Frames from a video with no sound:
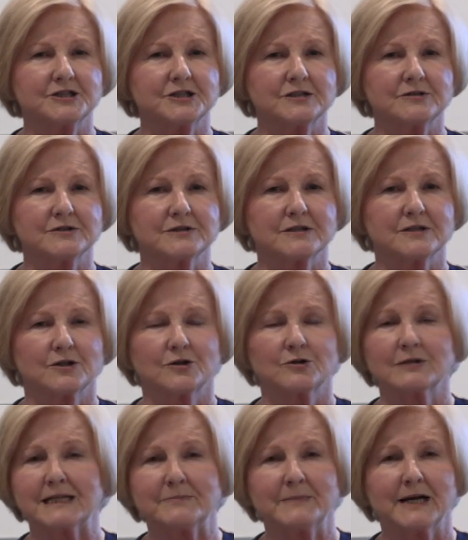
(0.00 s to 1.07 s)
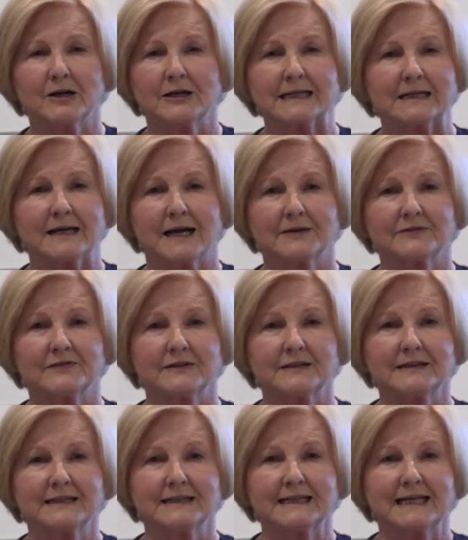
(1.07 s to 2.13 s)
years, early married life,
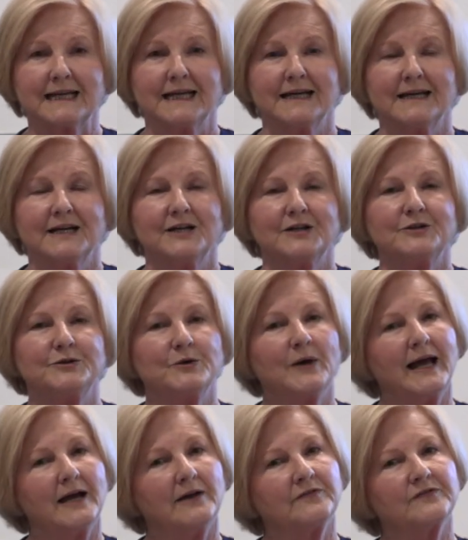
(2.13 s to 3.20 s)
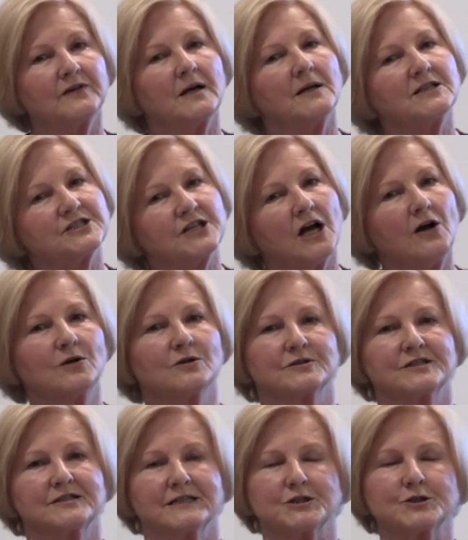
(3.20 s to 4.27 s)
you have
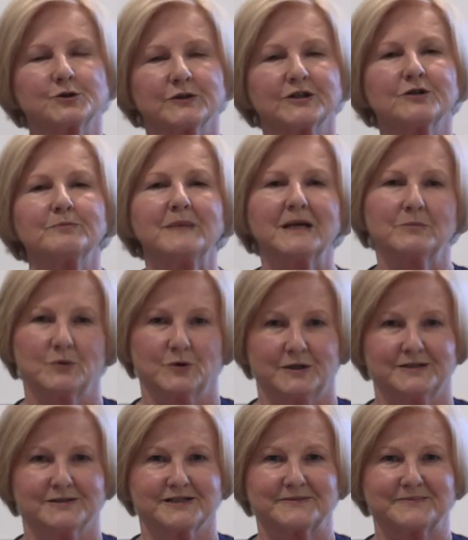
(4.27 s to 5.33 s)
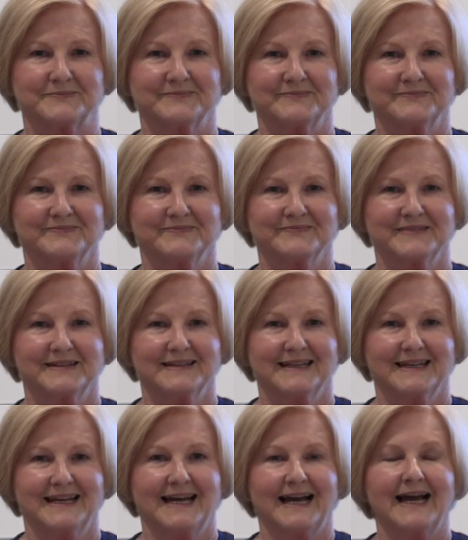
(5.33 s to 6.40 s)
songs that trigger memories.
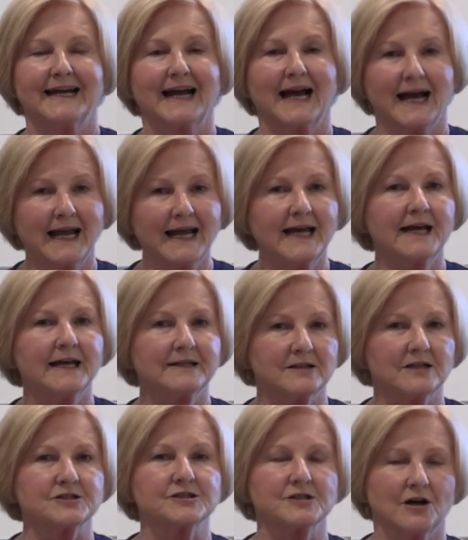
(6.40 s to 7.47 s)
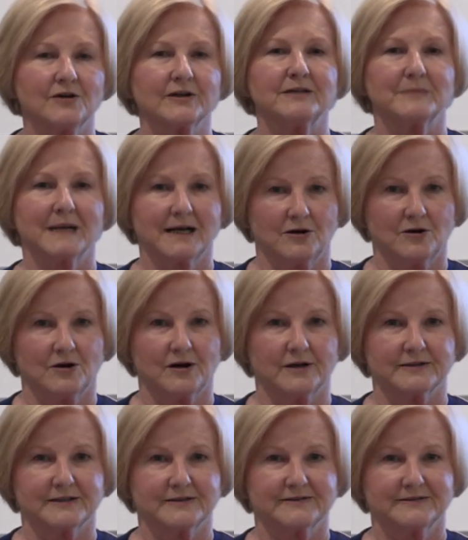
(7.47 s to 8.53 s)
And I had a song in my
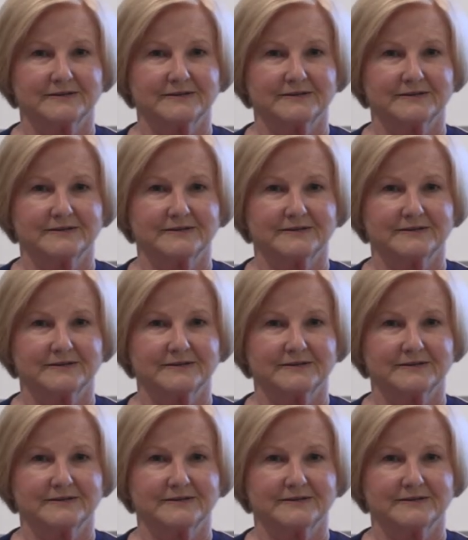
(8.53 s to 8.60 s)
heart.